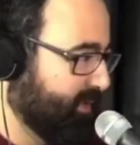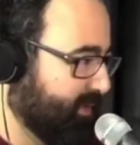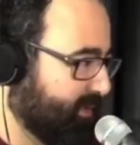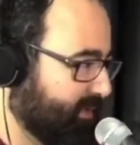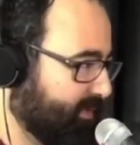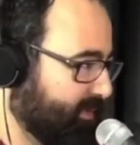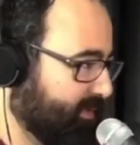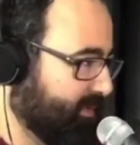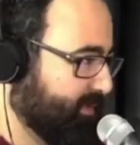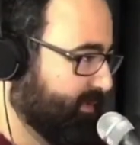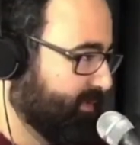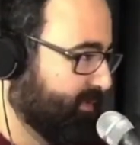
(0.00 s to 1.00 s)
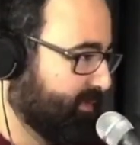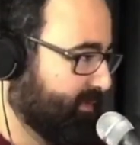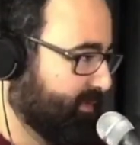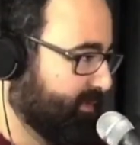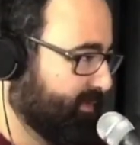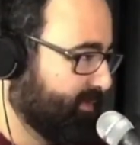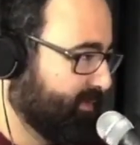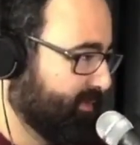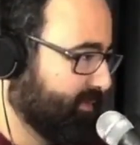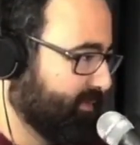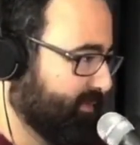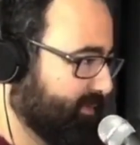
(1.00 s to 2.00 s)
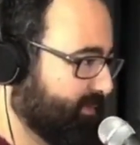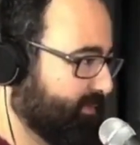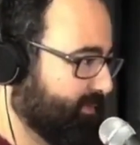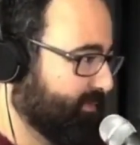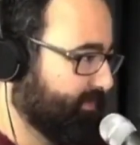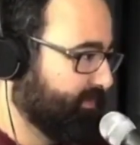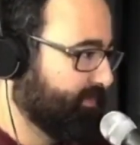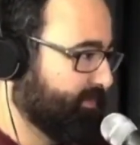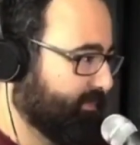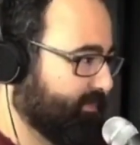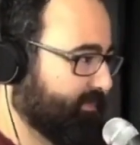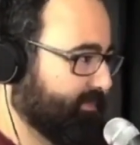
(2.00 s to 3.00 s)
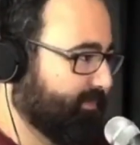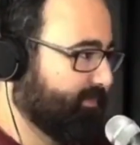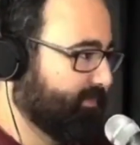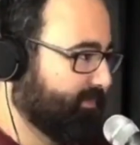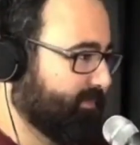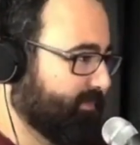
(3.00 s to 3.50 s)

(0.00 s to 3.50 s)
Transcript: If you make everything forbidden fruit, they're going to find a way to